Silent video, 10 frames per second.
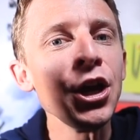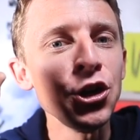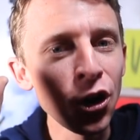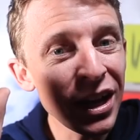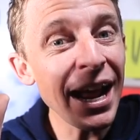
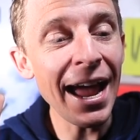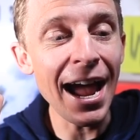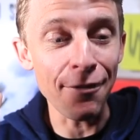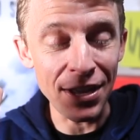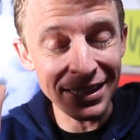you're gonna
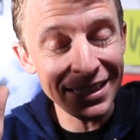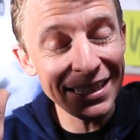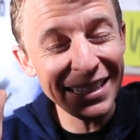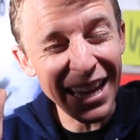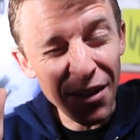have at
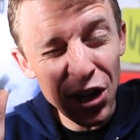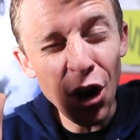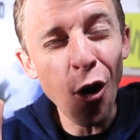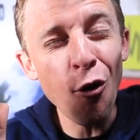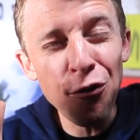
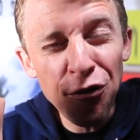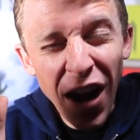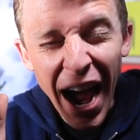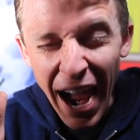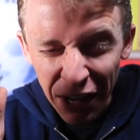7.05,
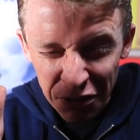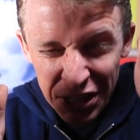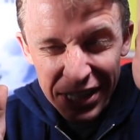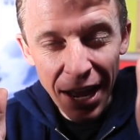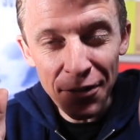
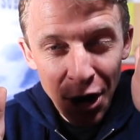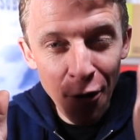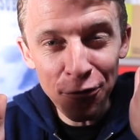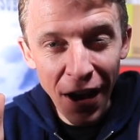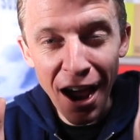
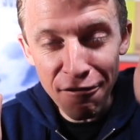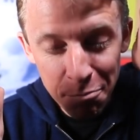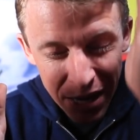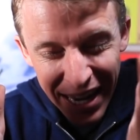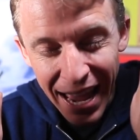
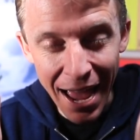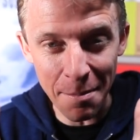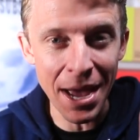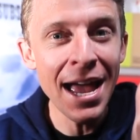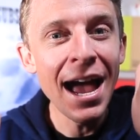7.05
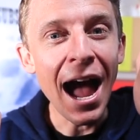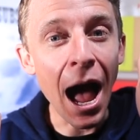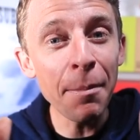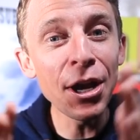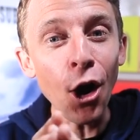p.m.,
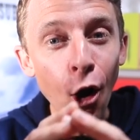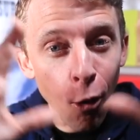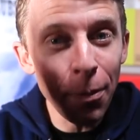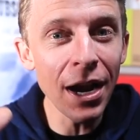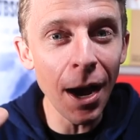I'm gonna
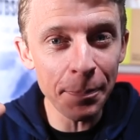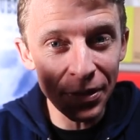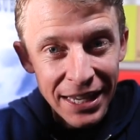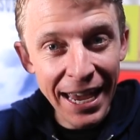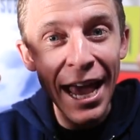open up
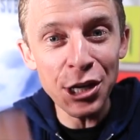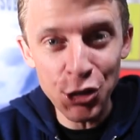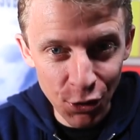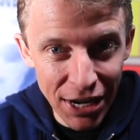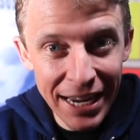the
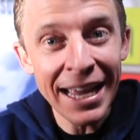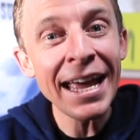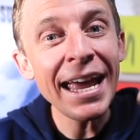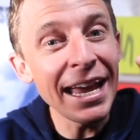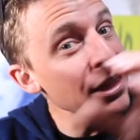entry
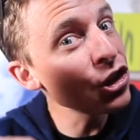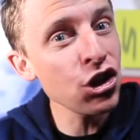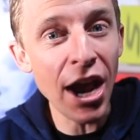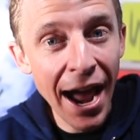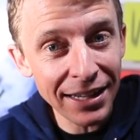in the
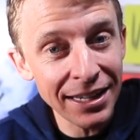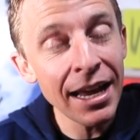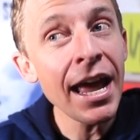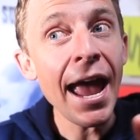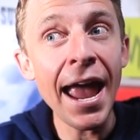chat
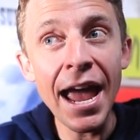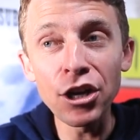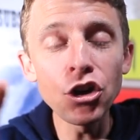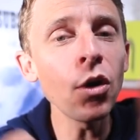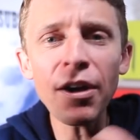
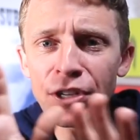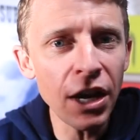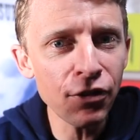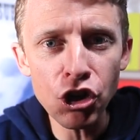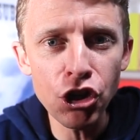and you don't have to
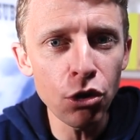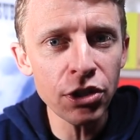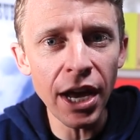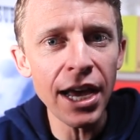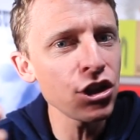give your shoe
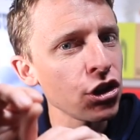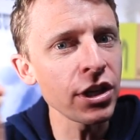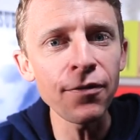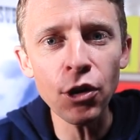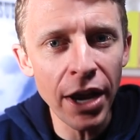size, just
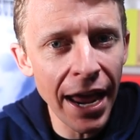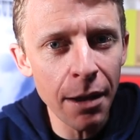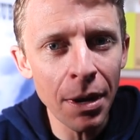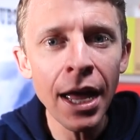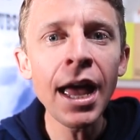give your
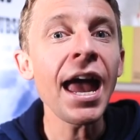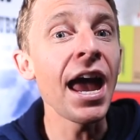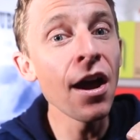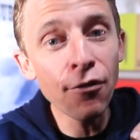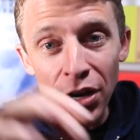name,
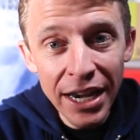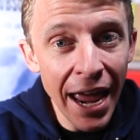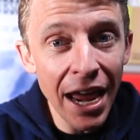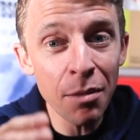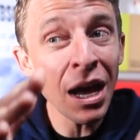every
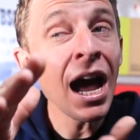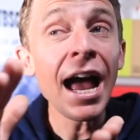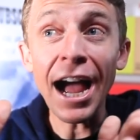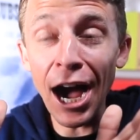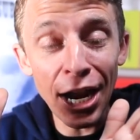name.
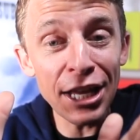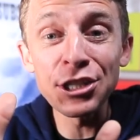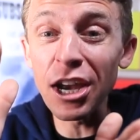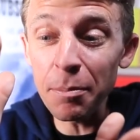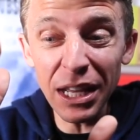Uh, it's
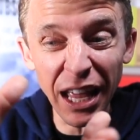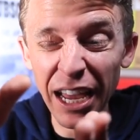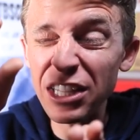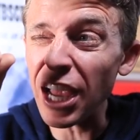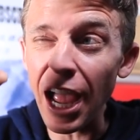gonna be
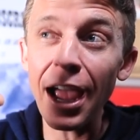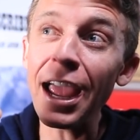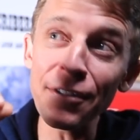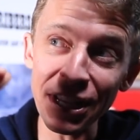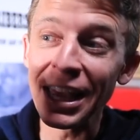like, it's, I haven't,